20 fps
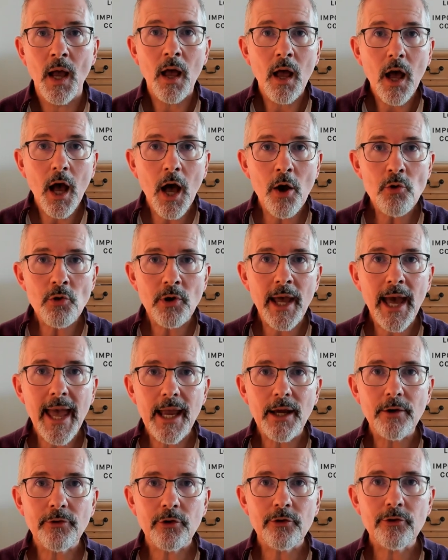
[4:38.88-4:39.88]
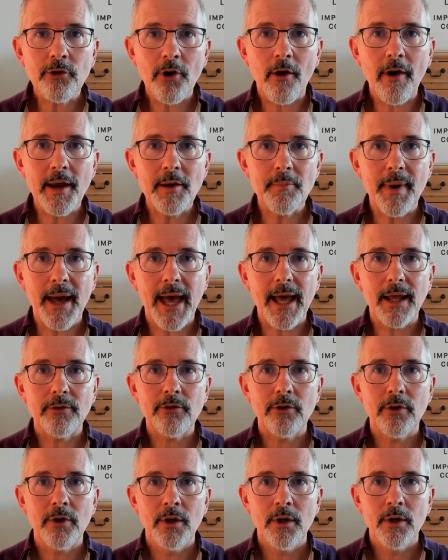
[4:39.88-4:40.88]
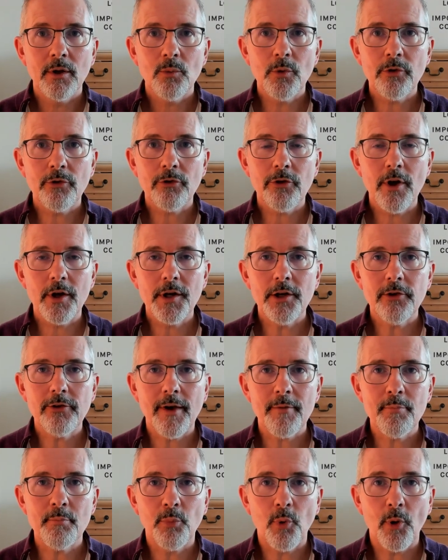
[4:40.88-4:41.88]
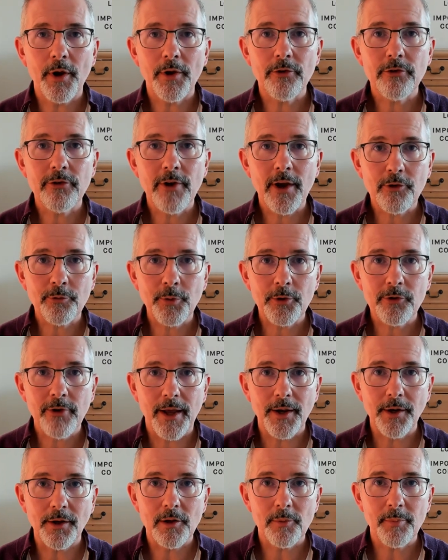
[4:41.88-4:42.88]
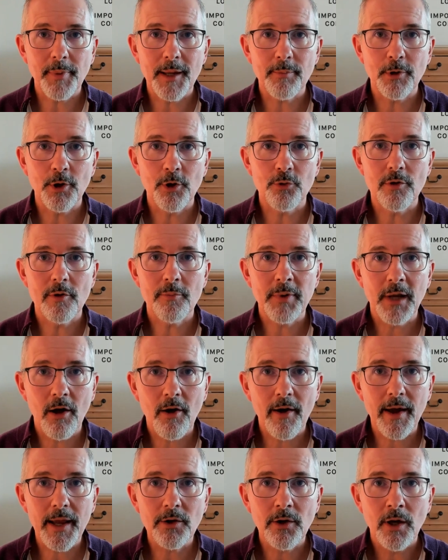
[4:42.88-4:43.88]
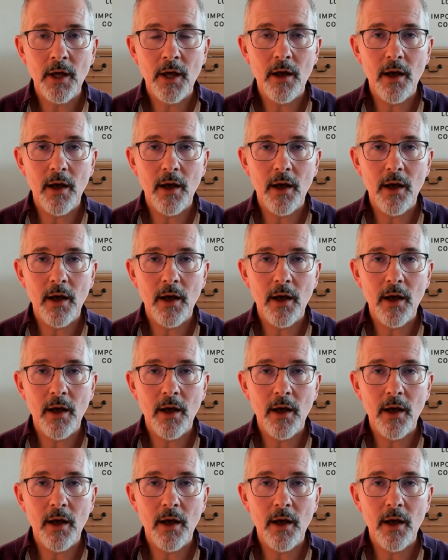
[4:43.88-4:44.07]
Okay as a side bet was 37.6% of the people who replied,